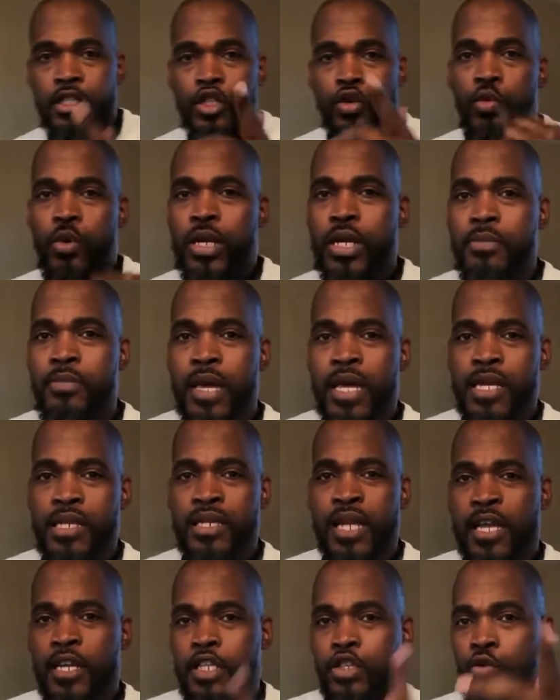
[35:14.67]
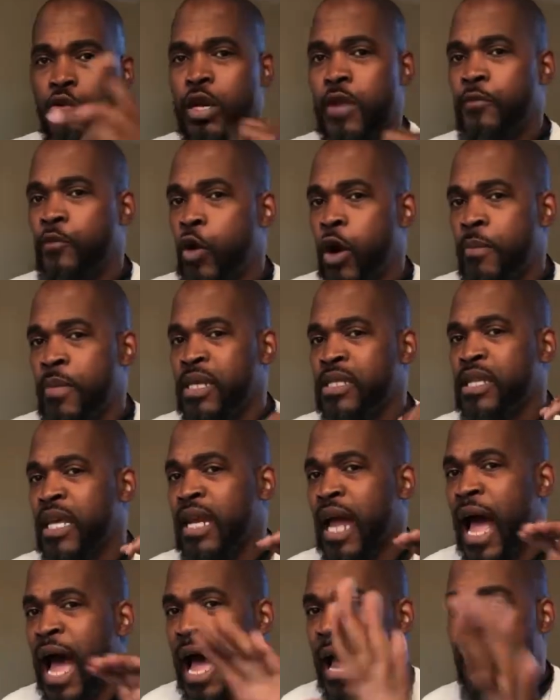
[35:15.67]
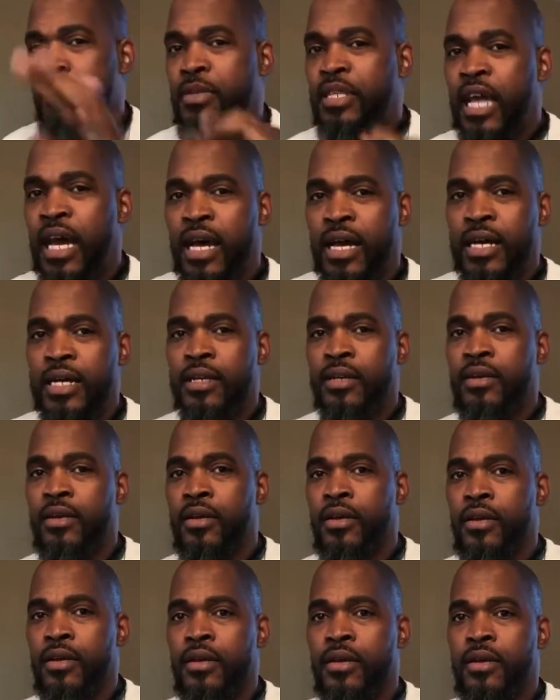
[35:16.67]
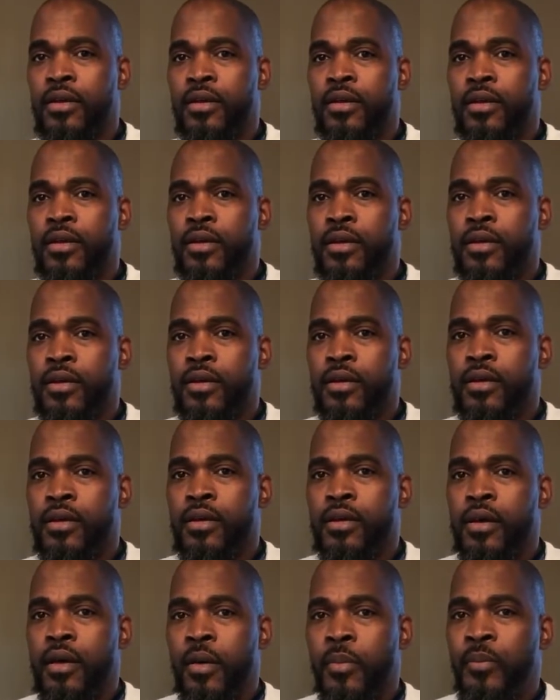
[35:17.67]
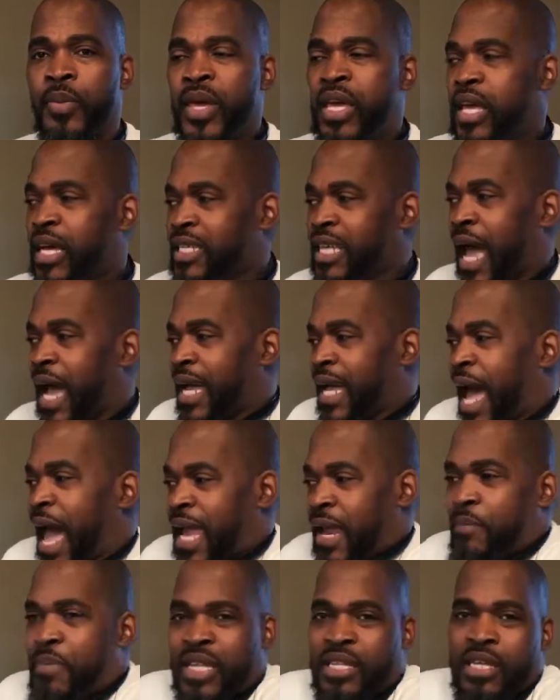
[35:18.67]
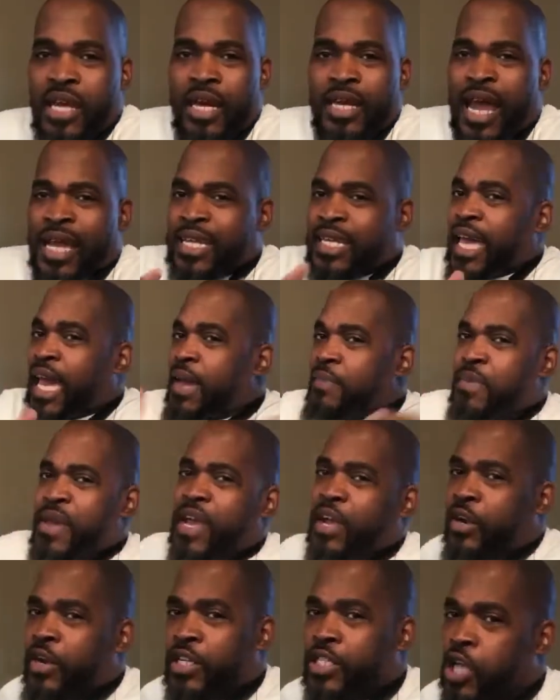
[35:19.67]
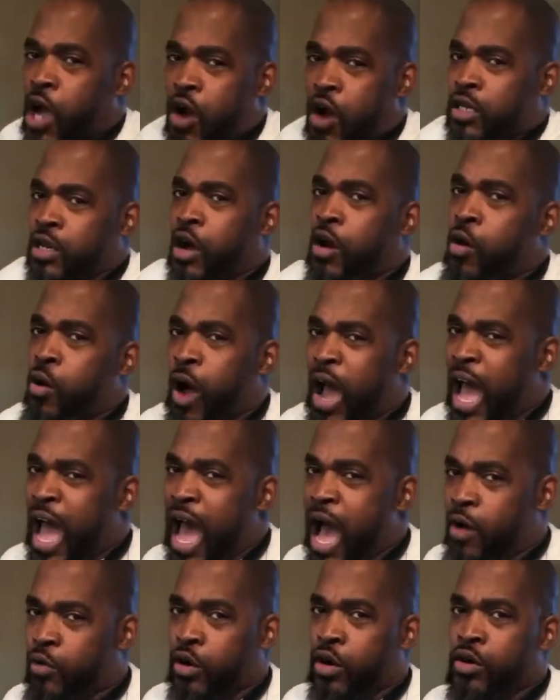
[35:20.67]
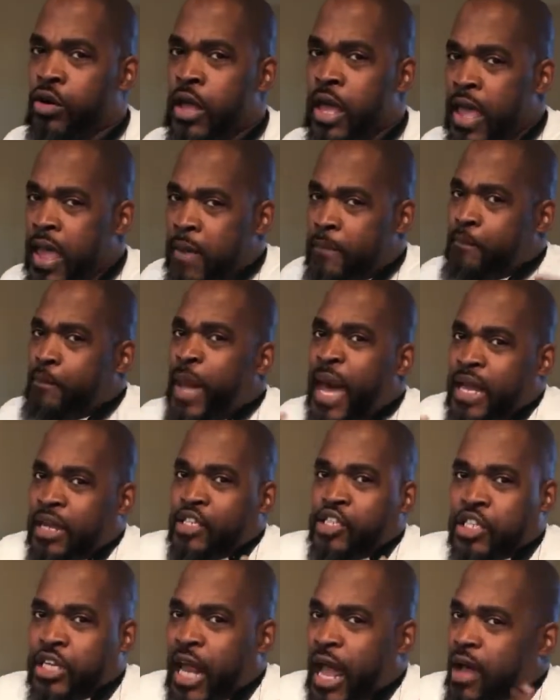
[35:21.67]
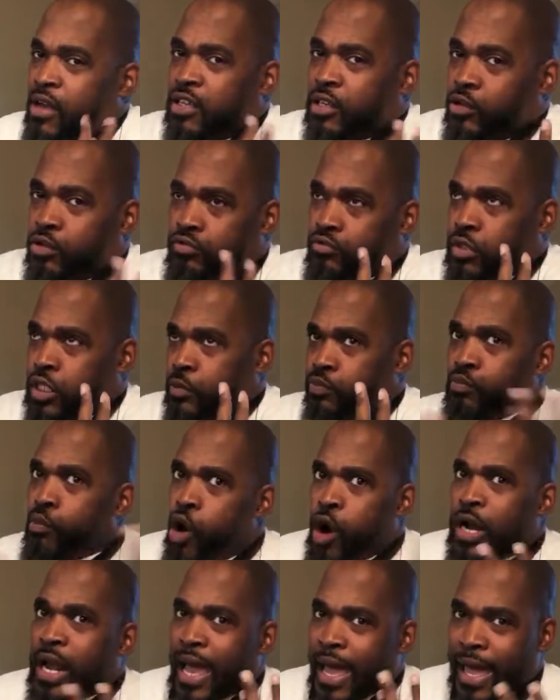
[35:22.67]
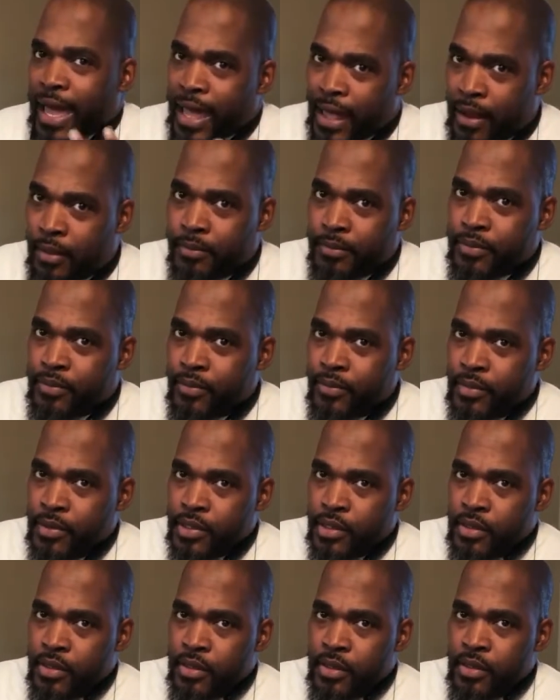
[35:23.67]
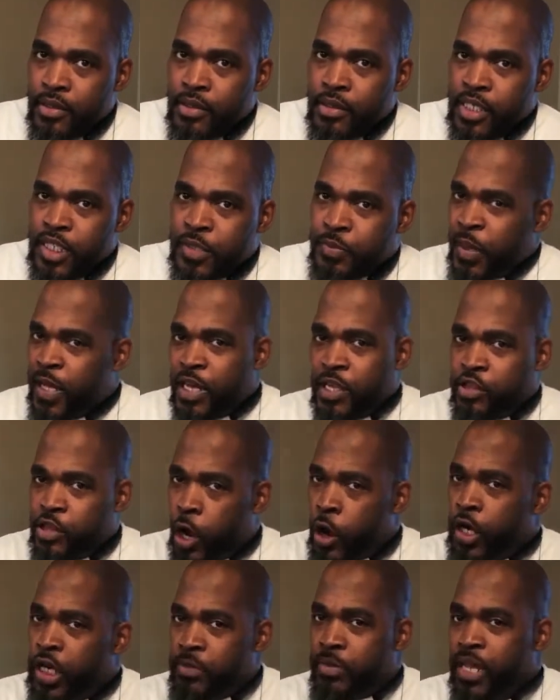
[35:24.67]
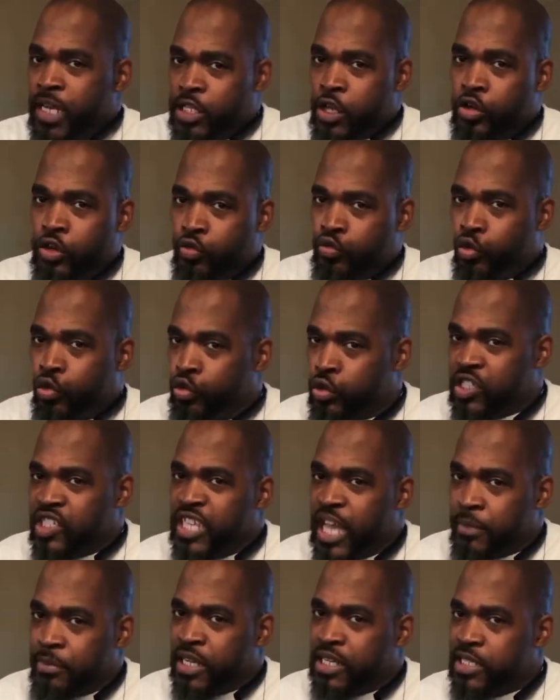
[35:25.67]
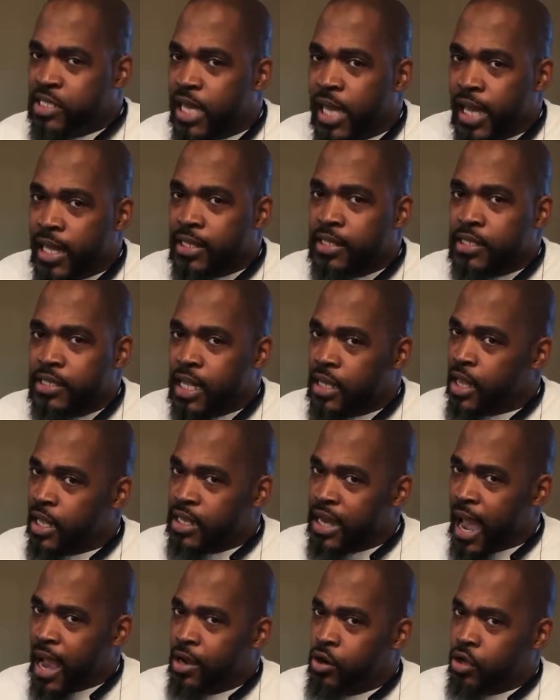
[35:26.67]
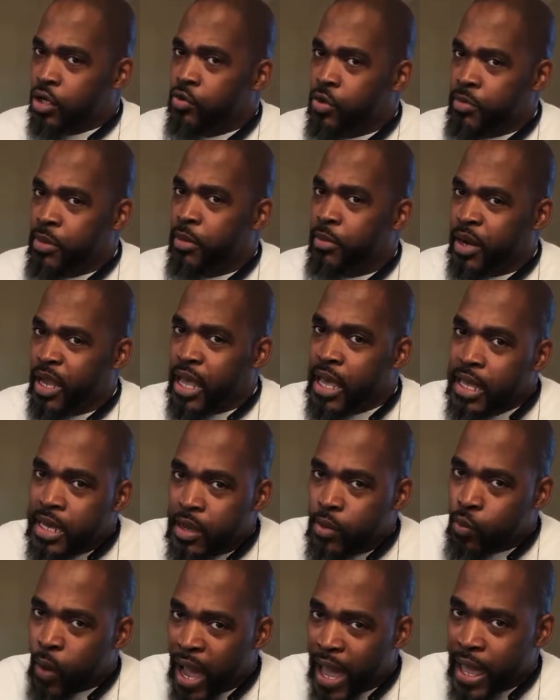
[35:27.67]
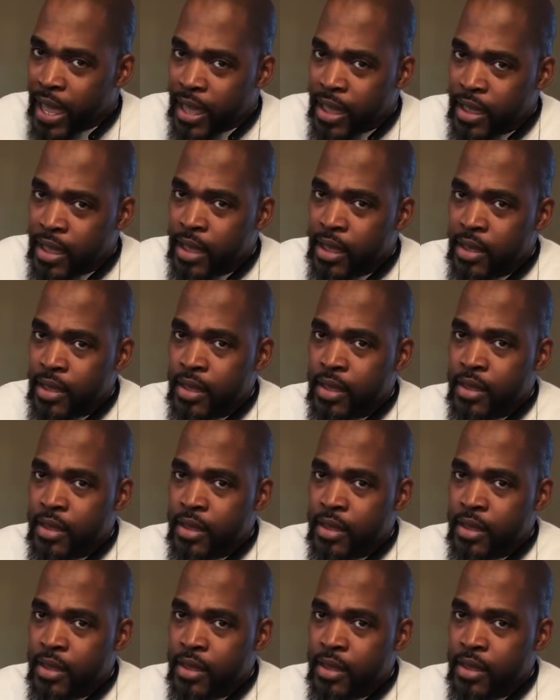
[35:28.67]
20 minutes later, 24 minutes later, I'm done. Because I gotta be done. I can't be in here talking a whole hour, embellishing how smart I am, spending 30 minutes on the rule of 76 that they're not gonna remember anyway.